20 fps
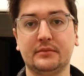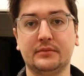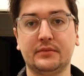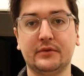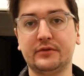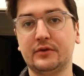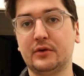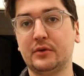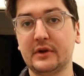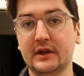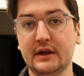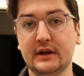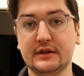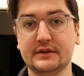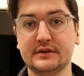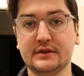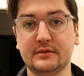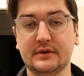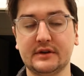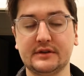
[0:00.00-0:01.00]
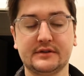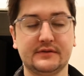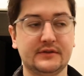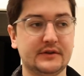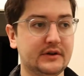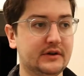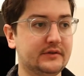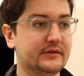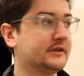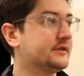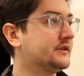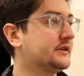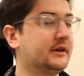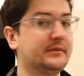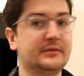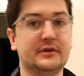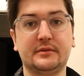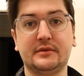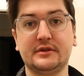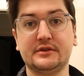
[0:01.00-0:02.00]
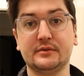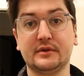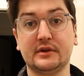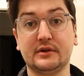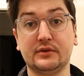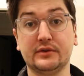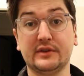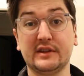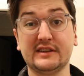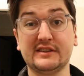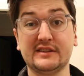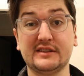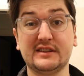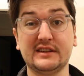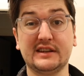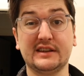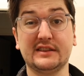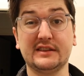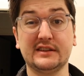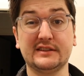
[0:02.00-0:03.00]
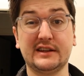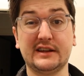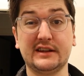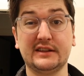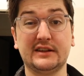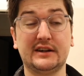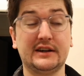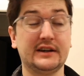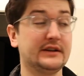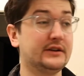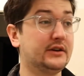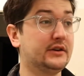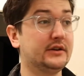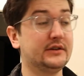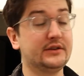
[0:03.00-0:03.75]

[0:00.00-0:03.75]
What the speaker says: Before we get into the rest of it, obviously I'm going to be doing all this in the daylight.